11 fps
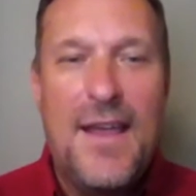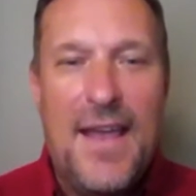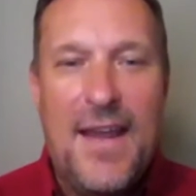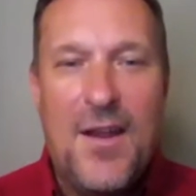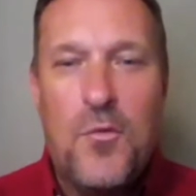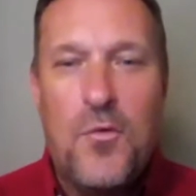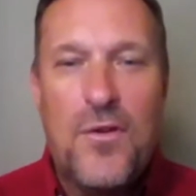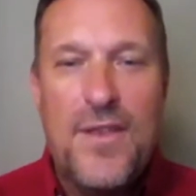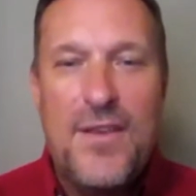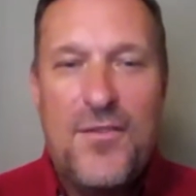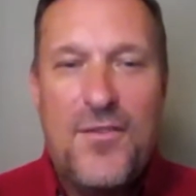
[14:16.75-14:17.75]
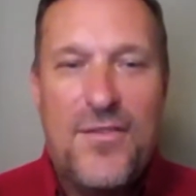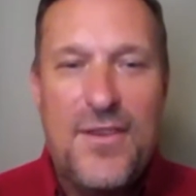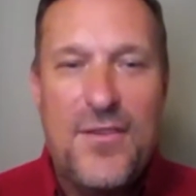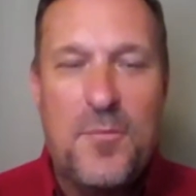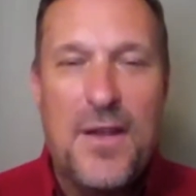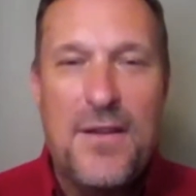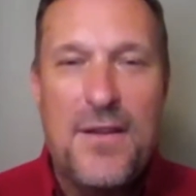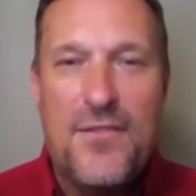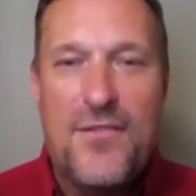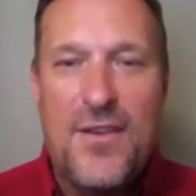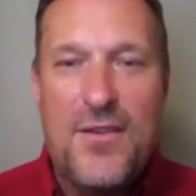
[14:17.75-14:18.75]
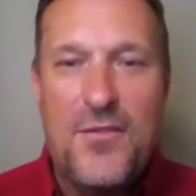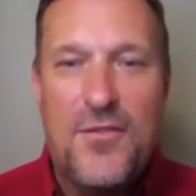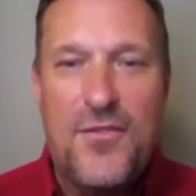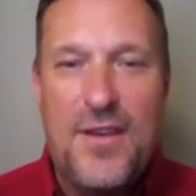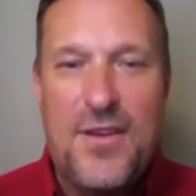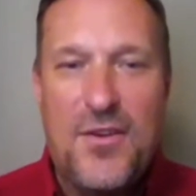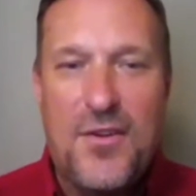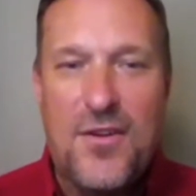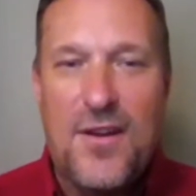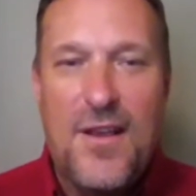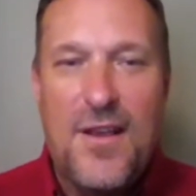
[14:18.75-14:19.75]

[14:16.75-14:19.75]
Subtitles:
and I wore these buttons that you see here,